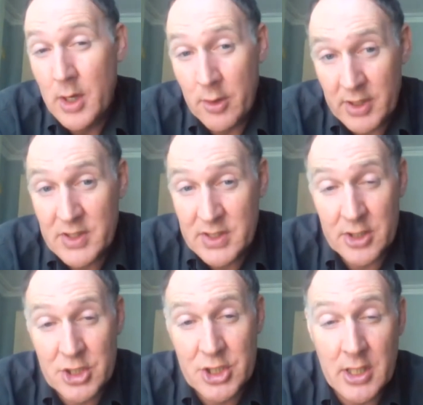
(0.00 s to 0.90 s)
the
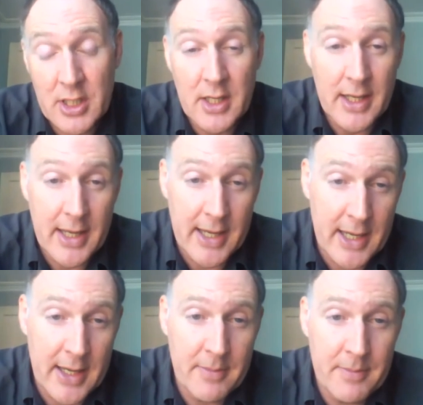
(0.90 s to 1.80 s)
area and
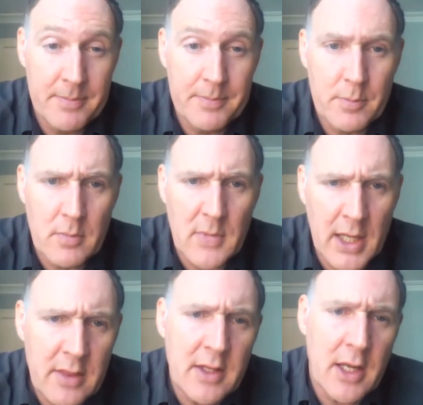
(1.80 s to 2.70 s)
in terms of bringing
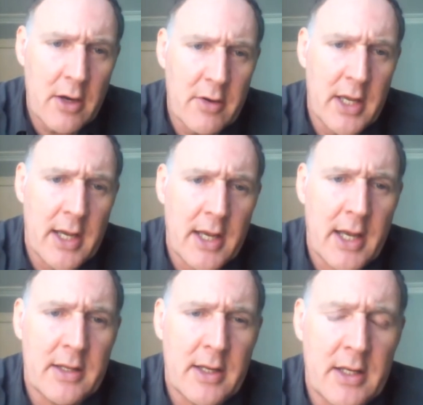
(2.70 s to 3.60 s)
knowledge up to
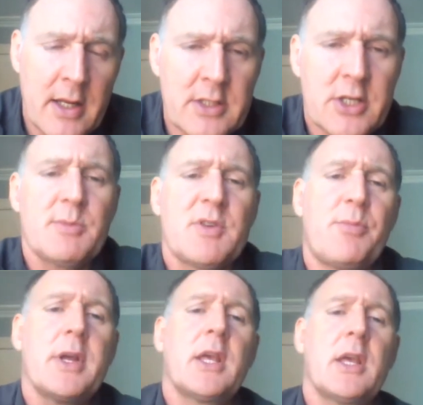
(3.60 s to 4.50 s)
date in terms of what you're
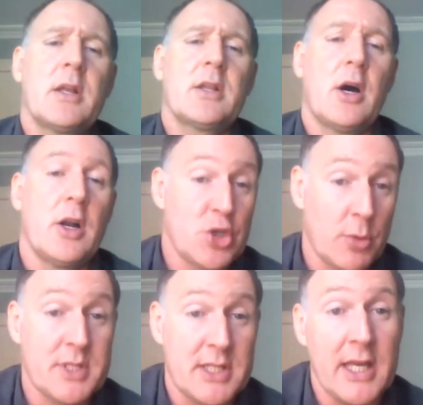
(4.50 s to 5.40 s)
receiving.
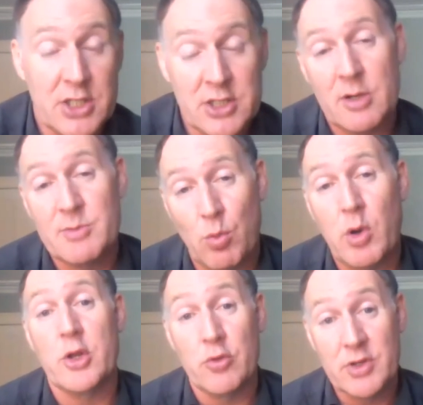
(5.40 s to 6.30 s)
Okay, and I think that's very,
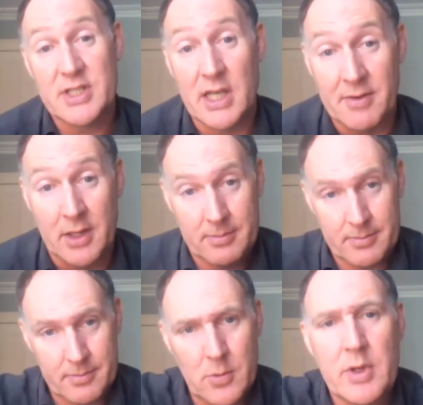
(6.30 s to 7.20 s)
very important
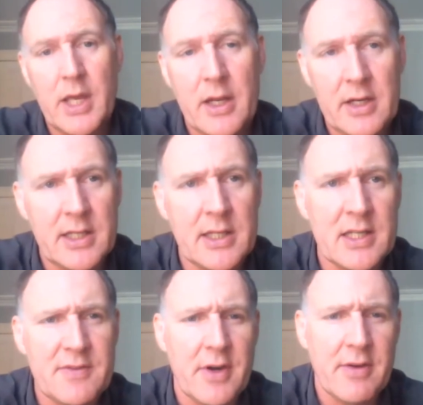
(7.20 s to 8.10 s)
to be aware of
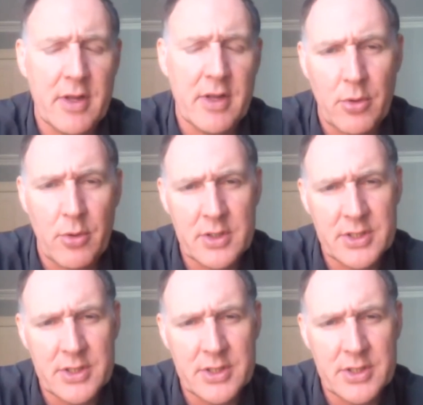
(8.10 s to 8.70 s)
as well.